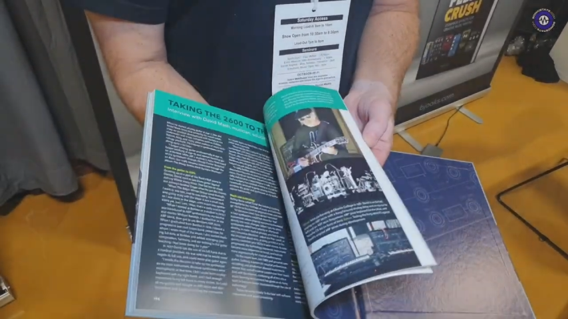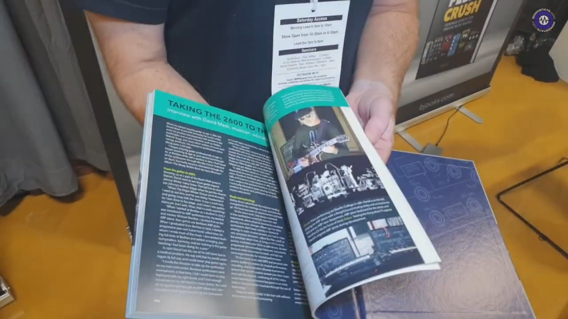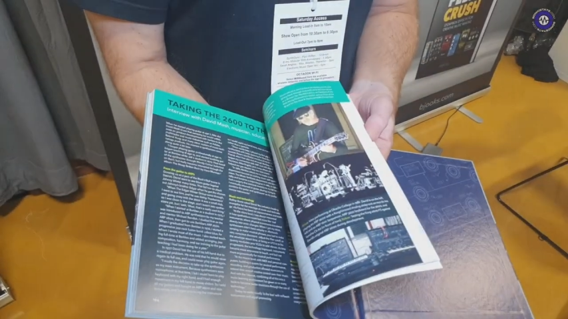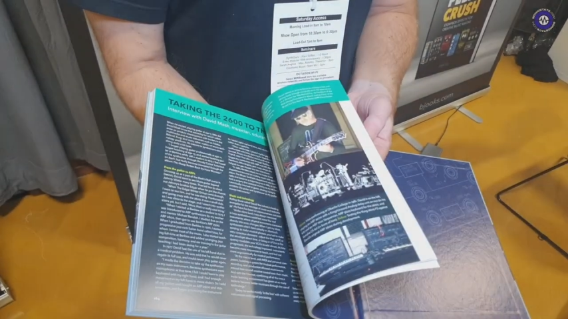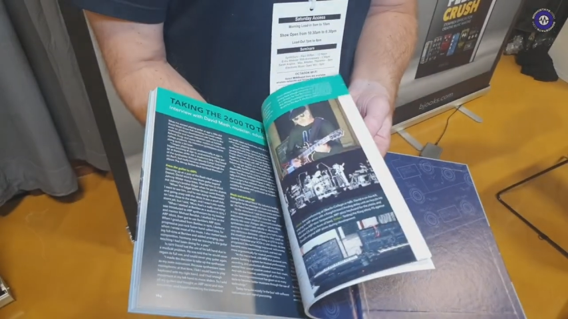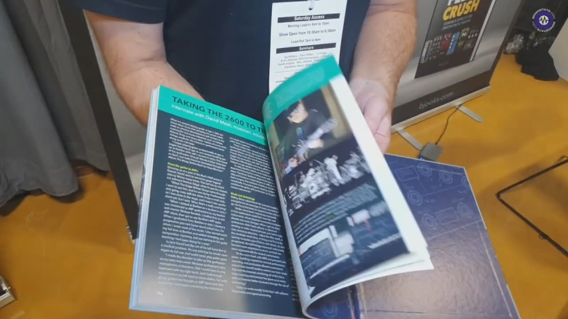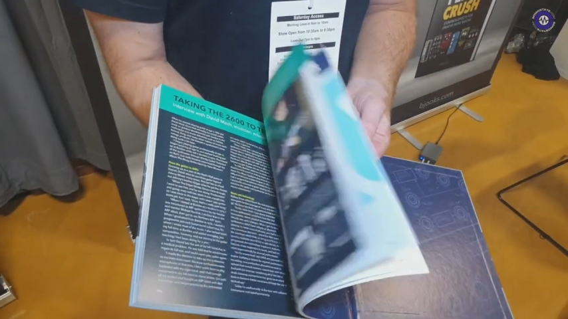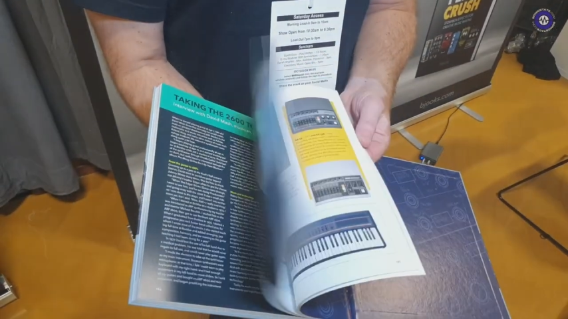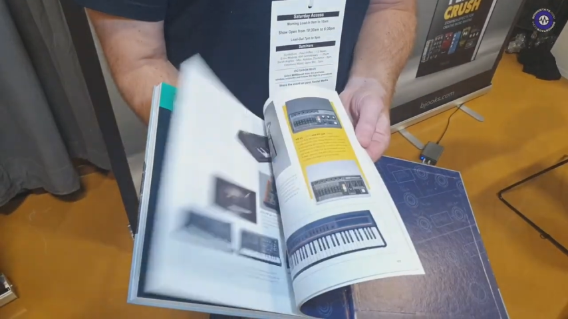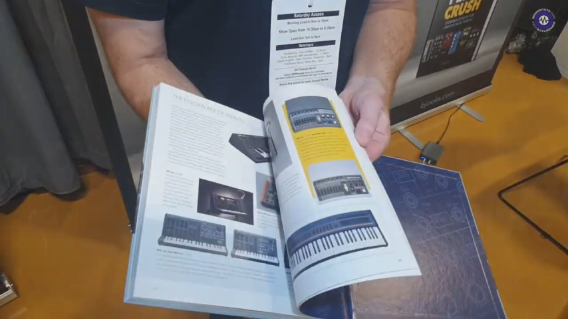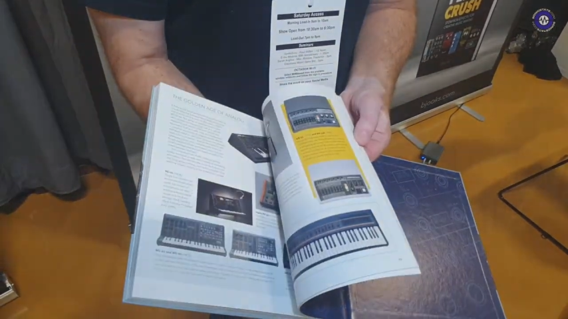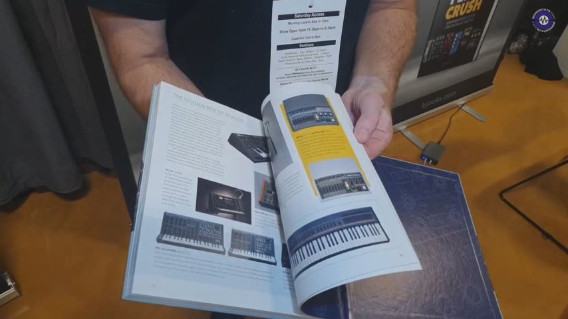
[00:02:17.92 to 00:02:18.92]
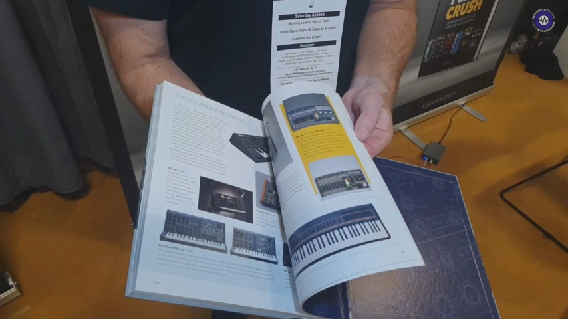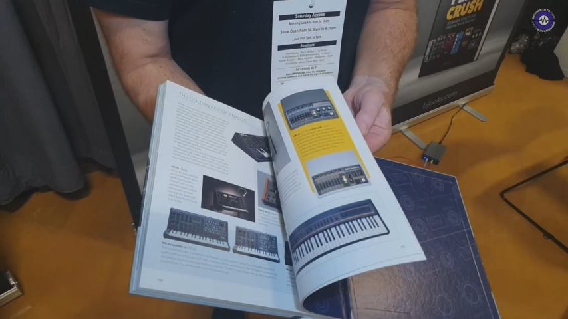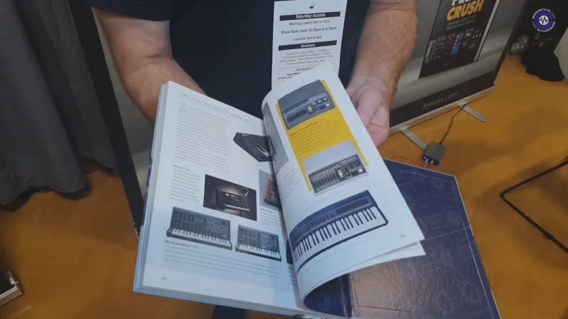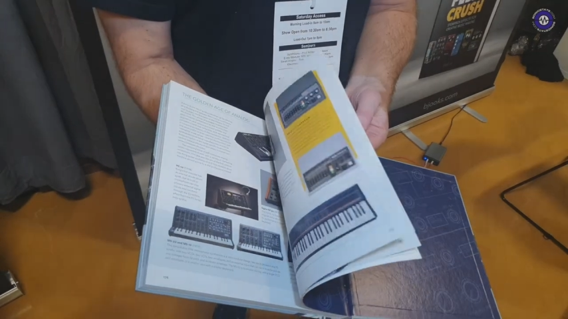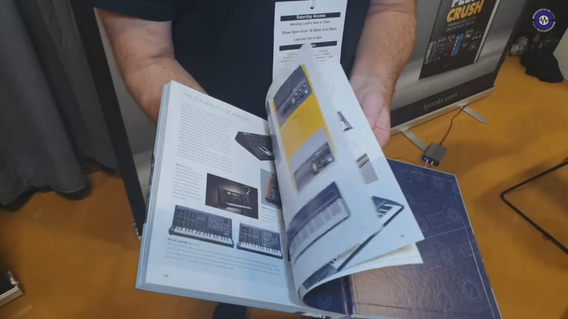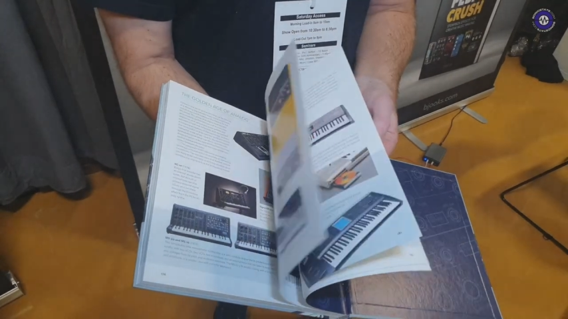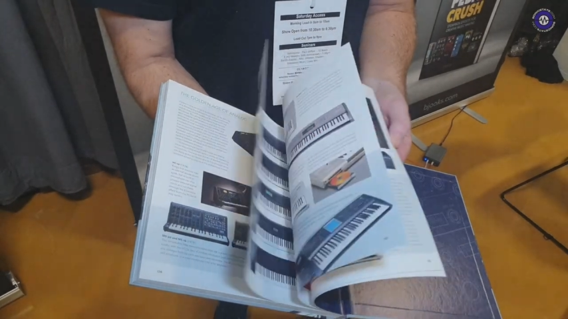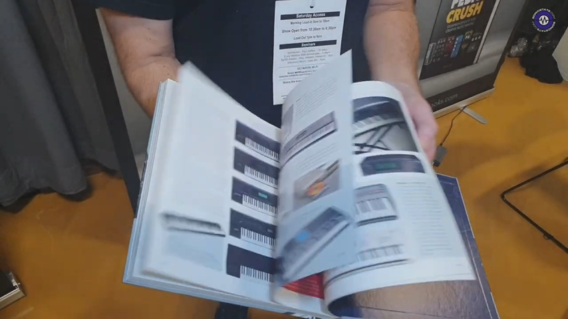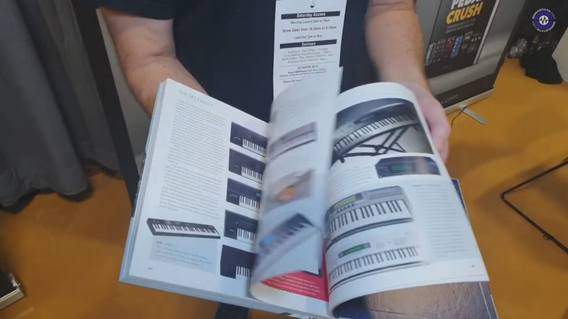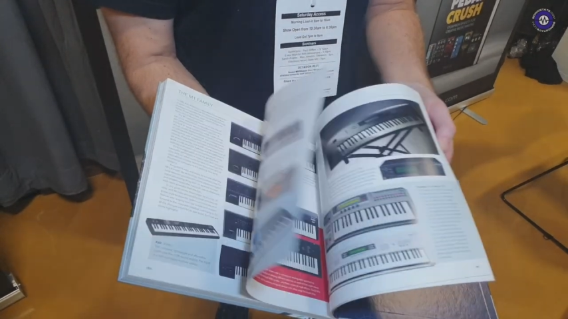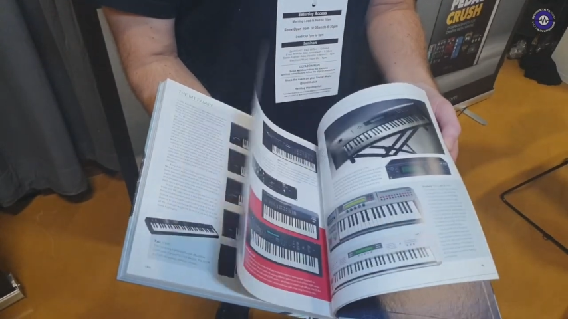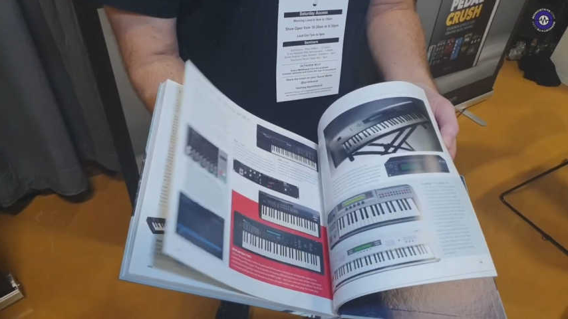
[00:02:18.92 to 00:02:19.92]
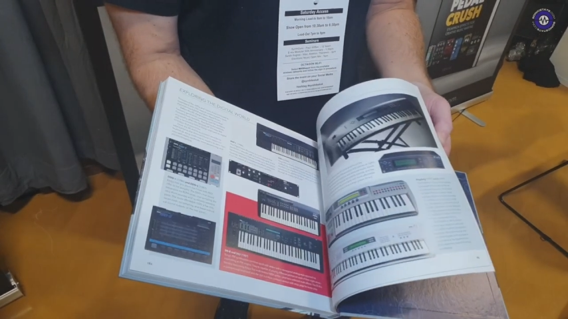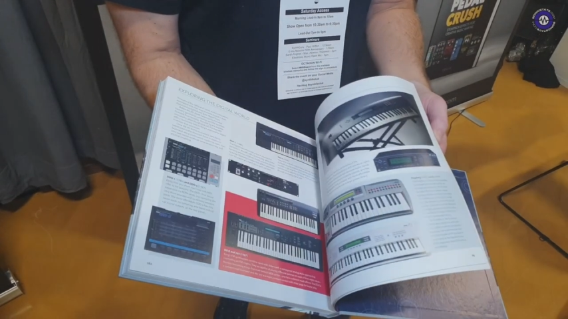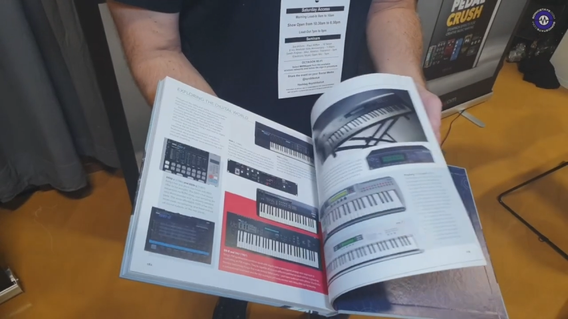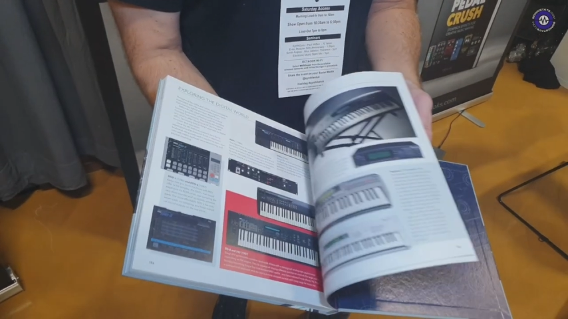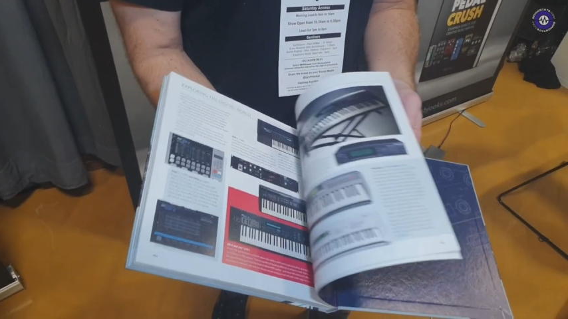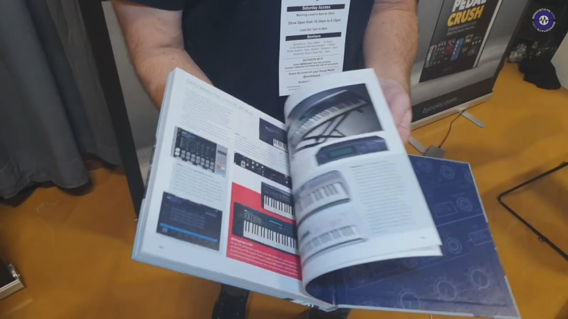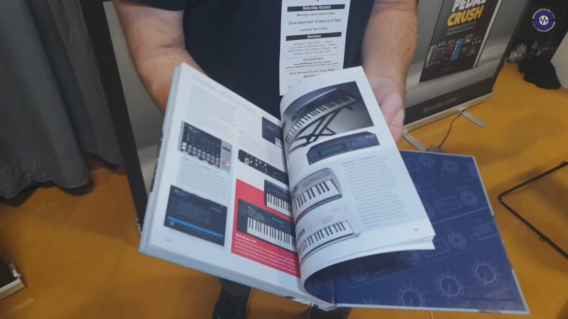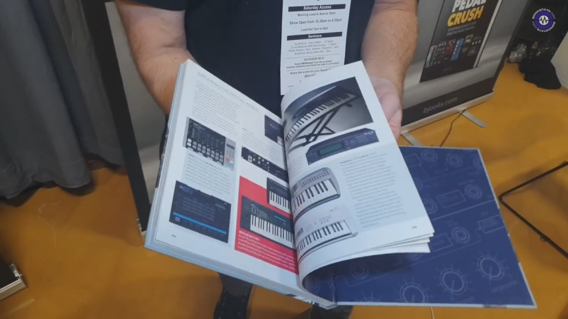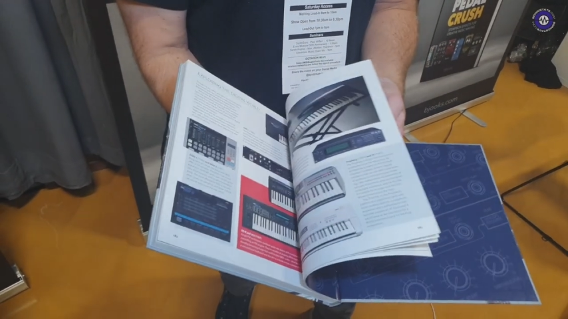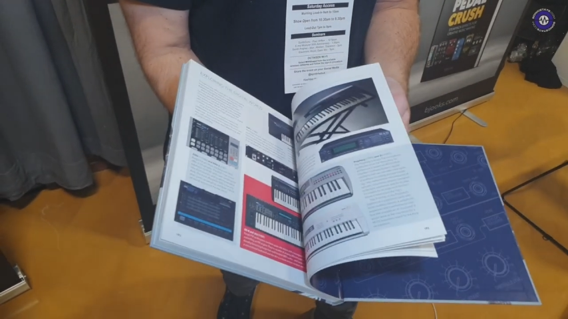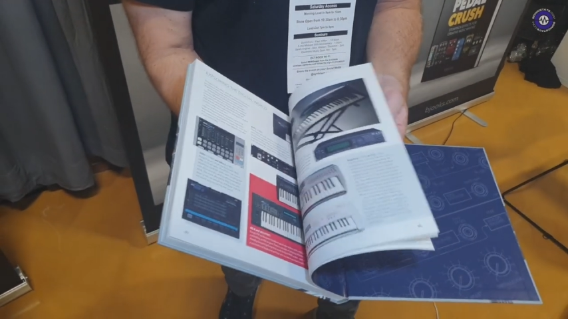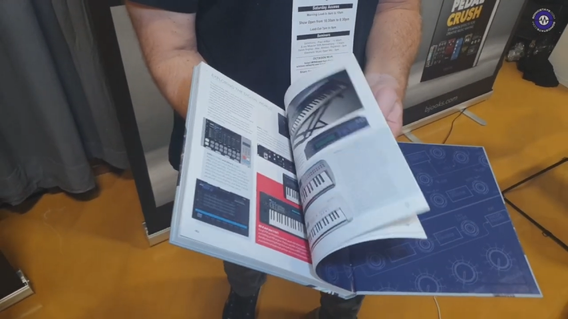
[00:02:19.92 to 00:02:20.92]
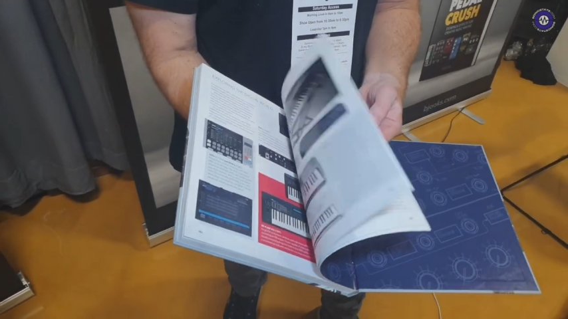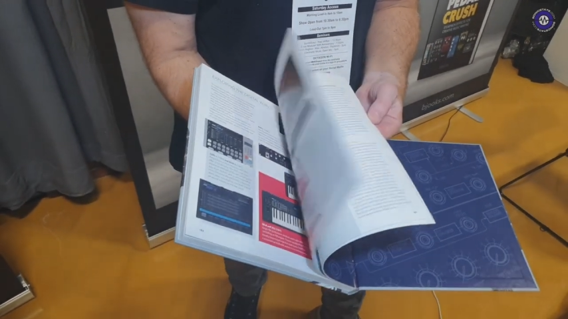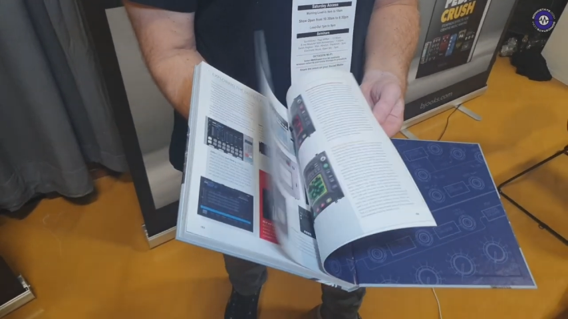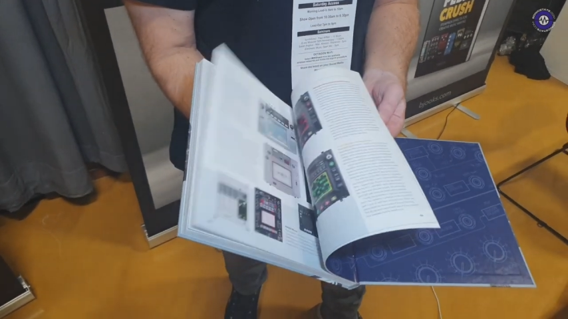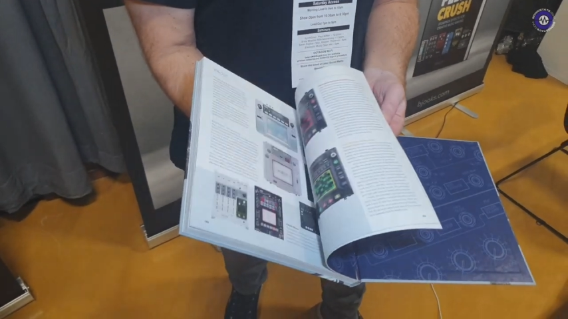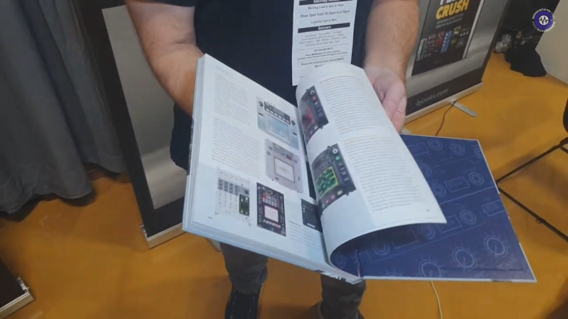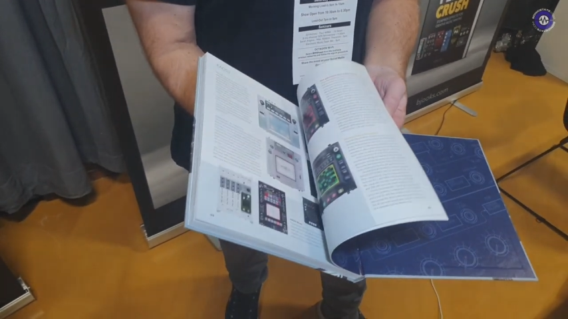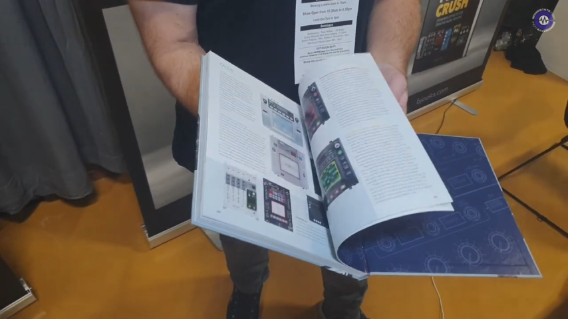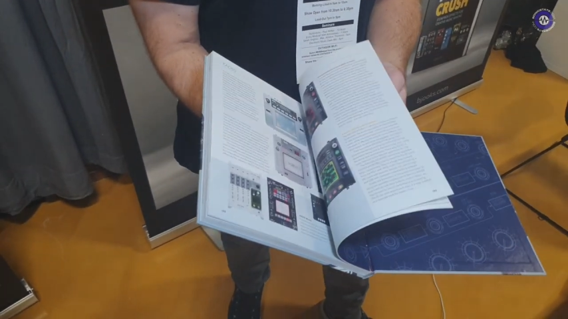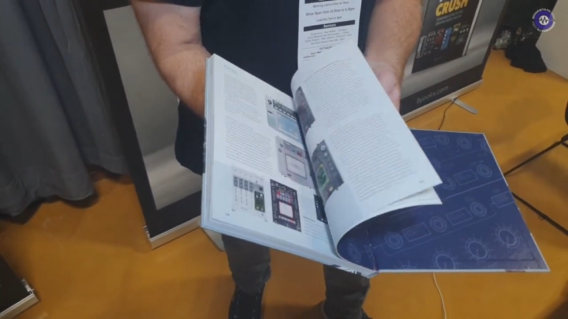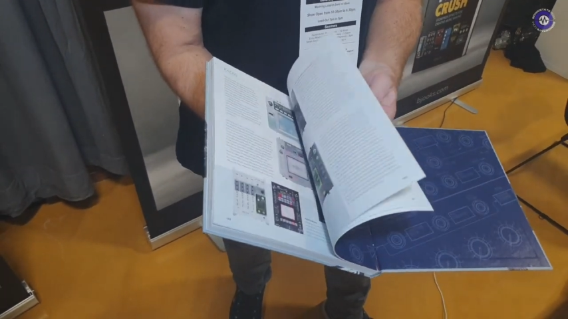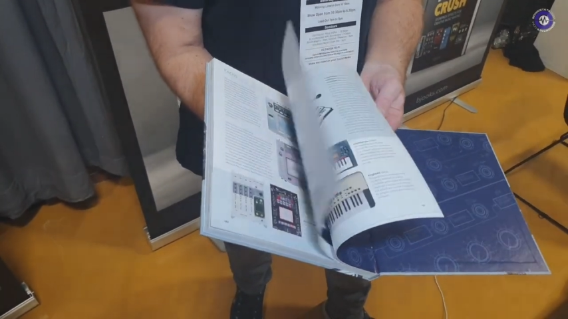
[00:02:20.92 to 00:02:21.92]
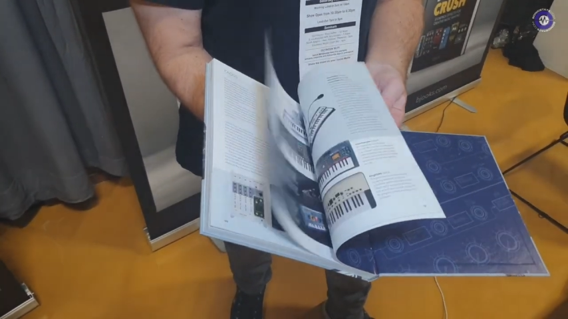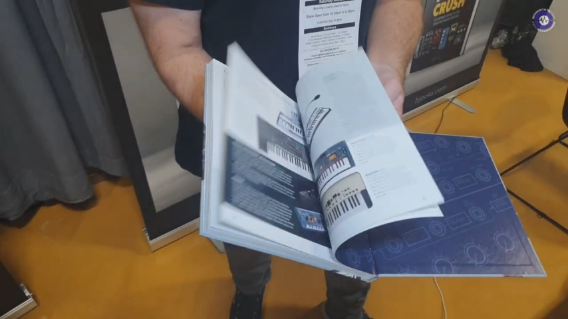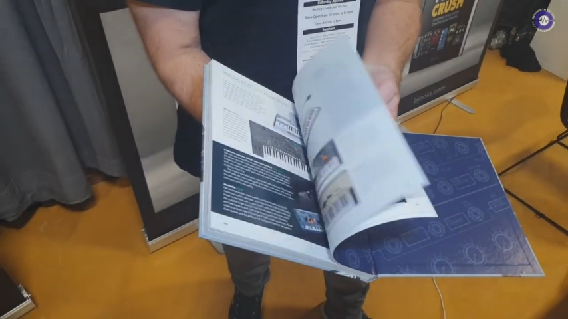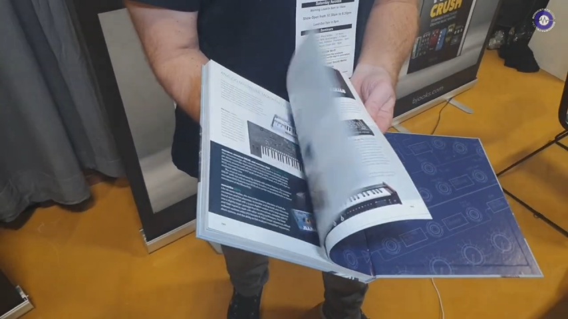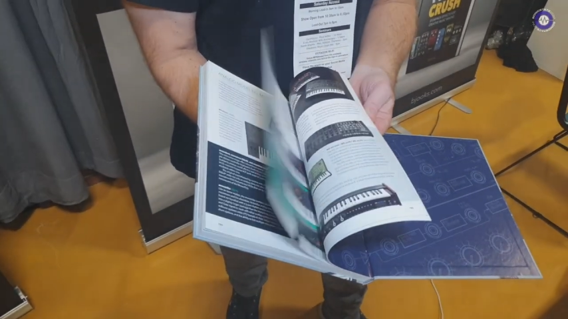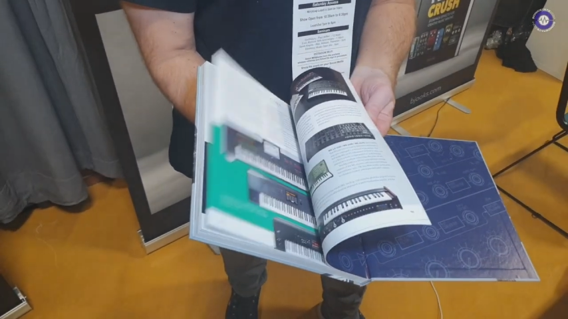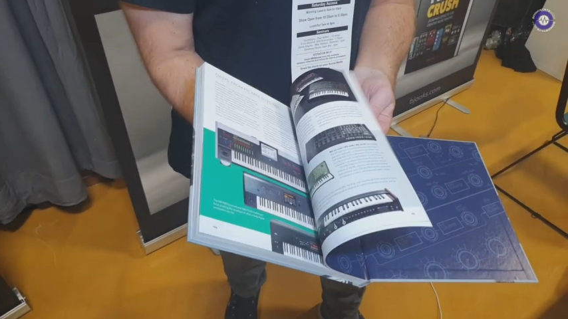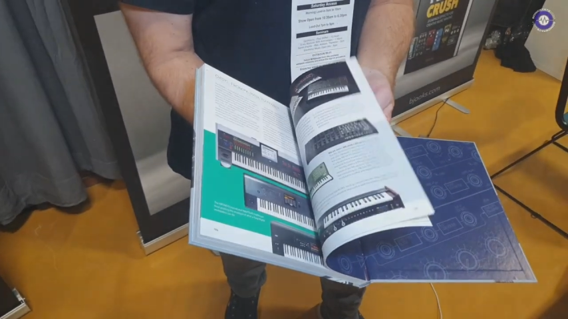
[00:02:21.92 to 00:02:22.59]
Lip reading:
[unreadable: no face in view]